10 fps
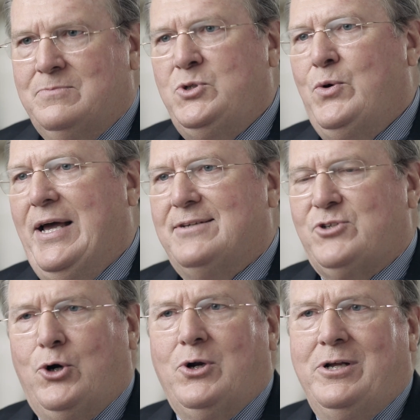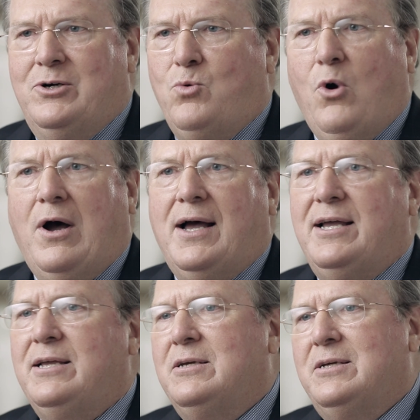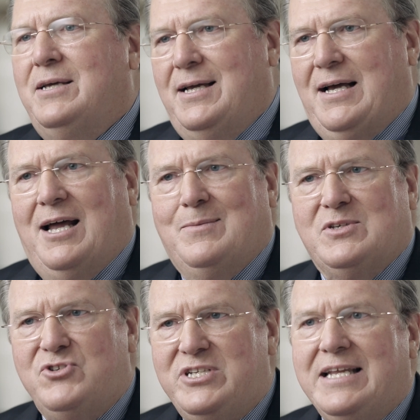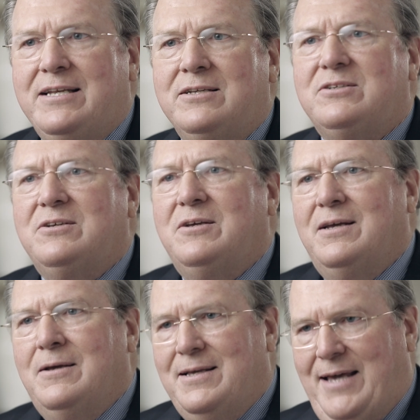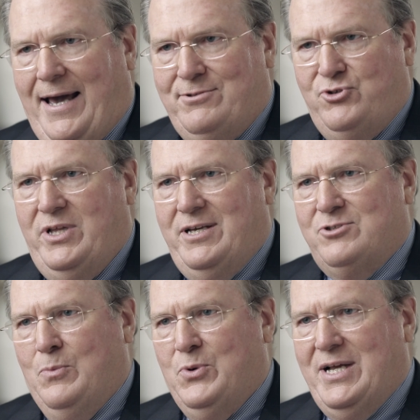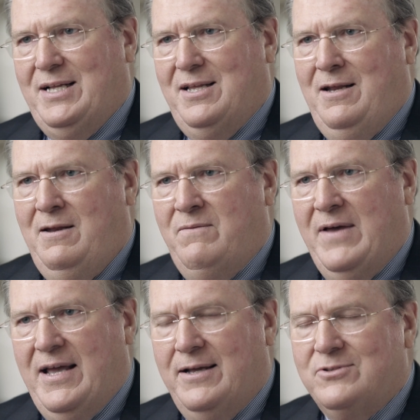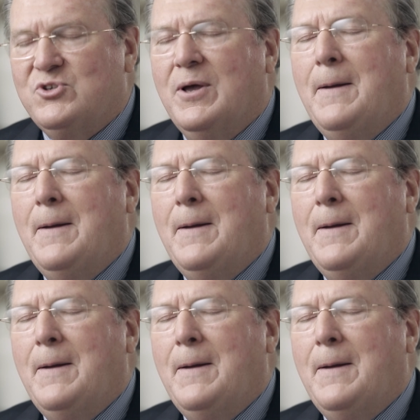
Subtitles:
You asked earlier why economists didn't catch this or predict it in advance.